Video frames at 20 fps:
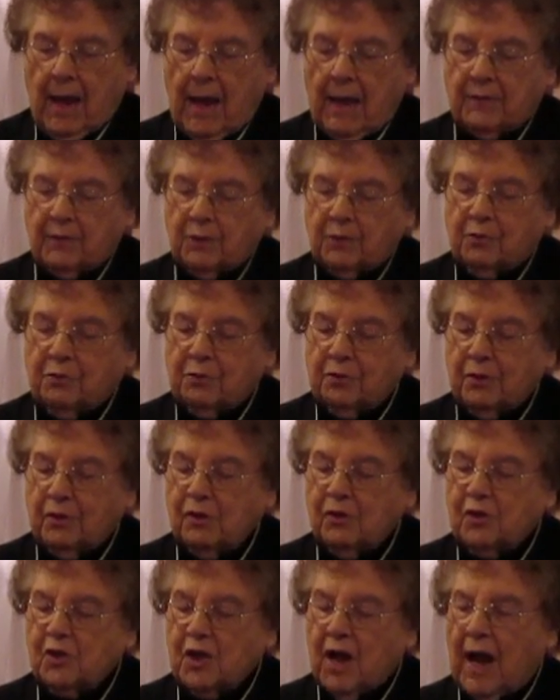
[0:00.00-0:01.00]
And the
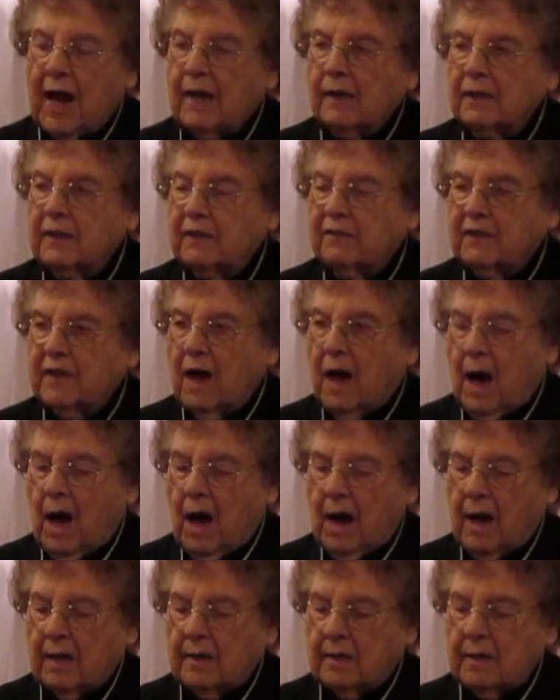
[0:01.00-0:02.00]
true child of
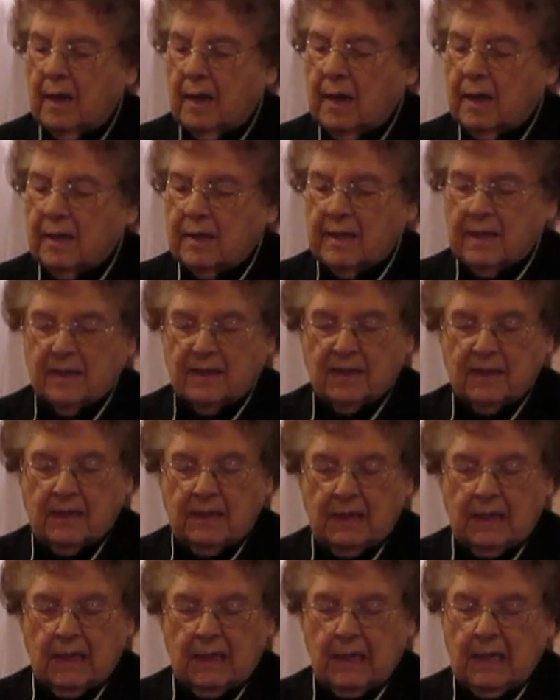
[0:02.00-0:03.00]
God
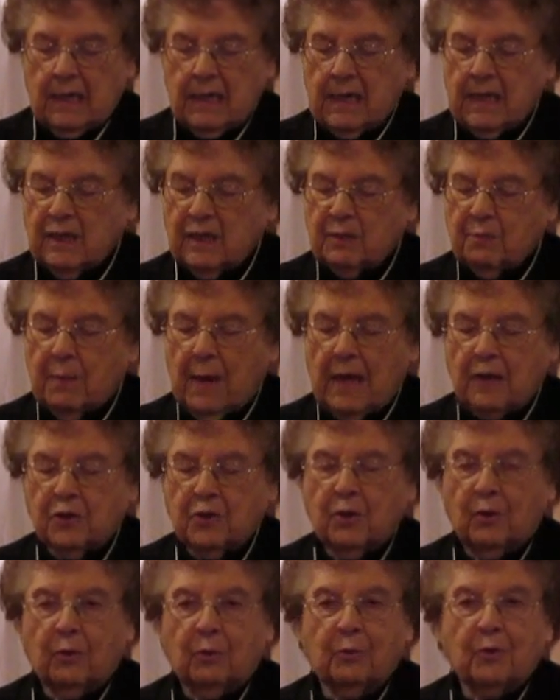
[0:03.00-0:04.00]
doesn't need any
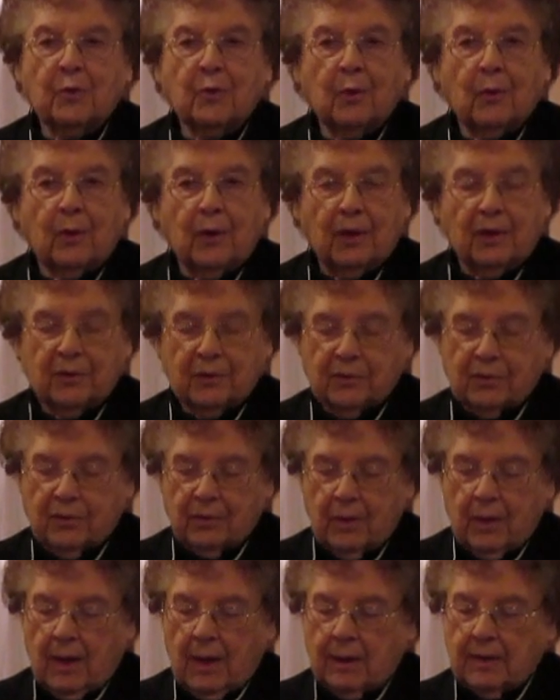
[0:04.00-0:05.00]
special rules
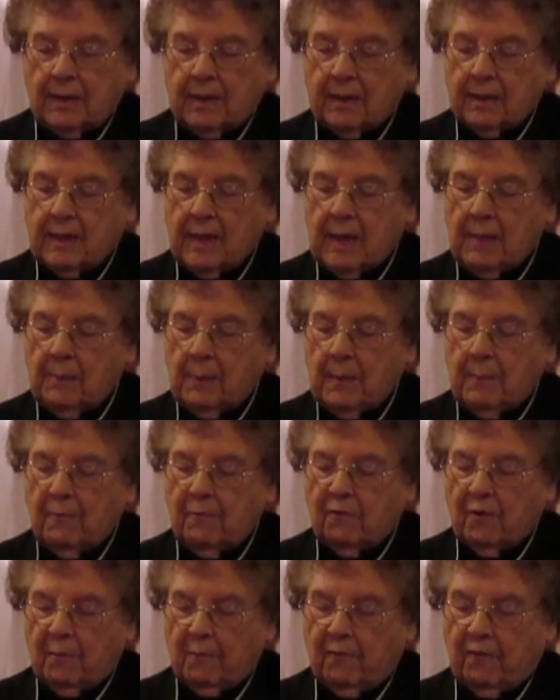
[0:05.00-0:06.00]
to keep
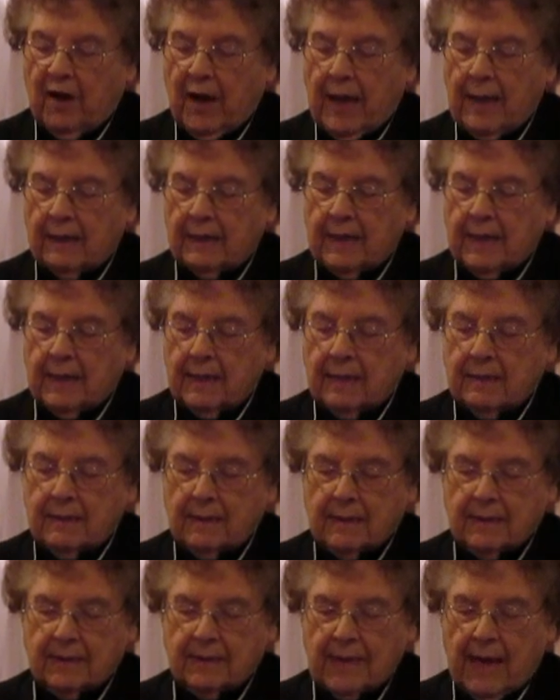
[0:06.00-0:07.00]
him from violating
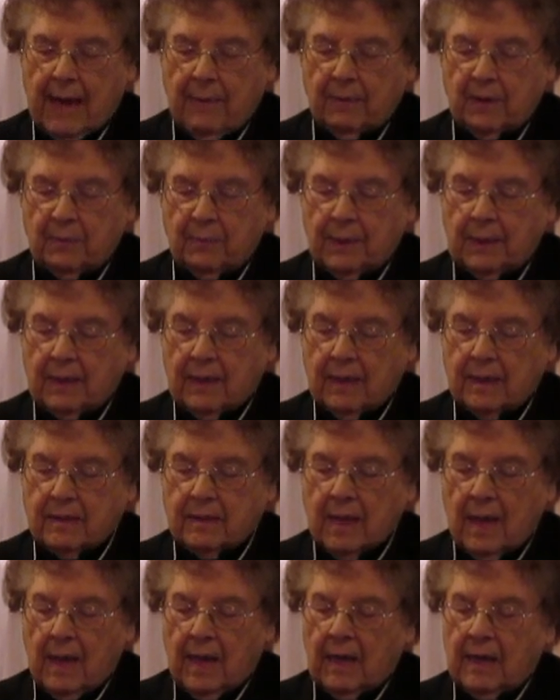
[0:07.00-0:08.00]
the Sabbath
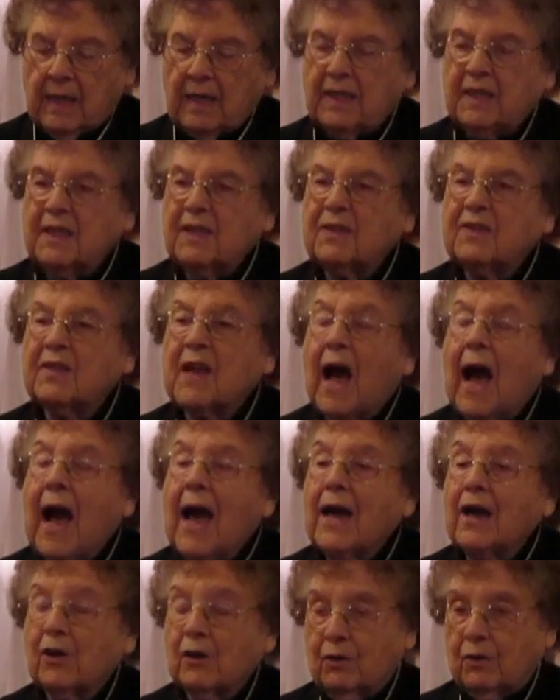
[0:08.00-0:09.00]
because he
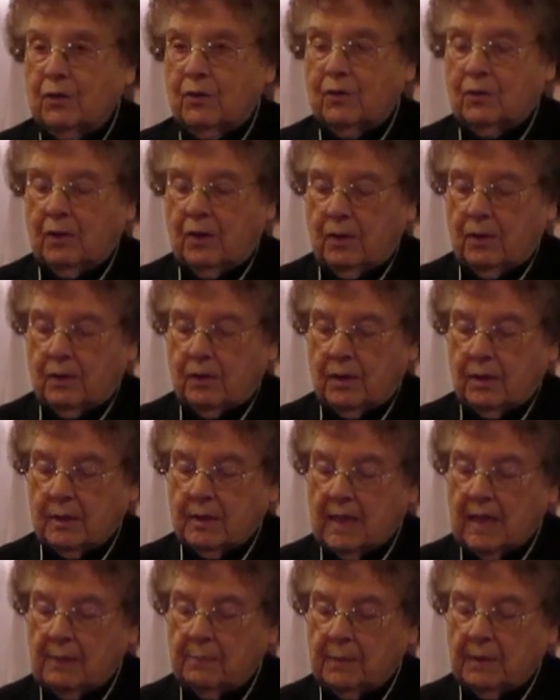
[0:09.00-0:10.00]
desires to
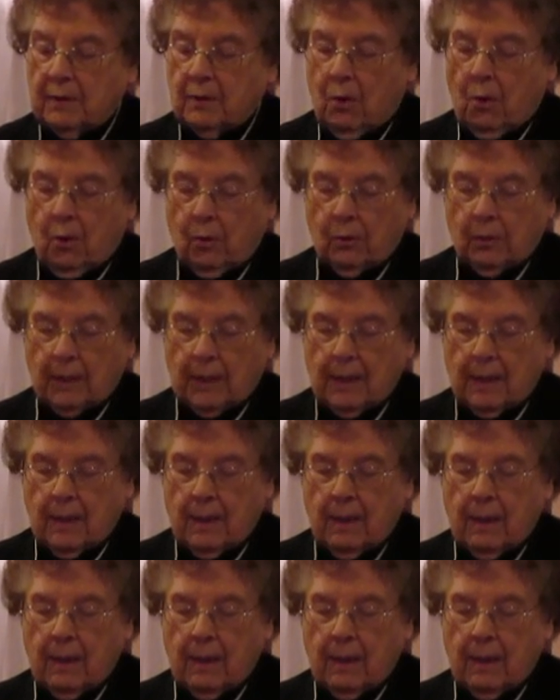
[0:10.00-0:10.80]
keep it holy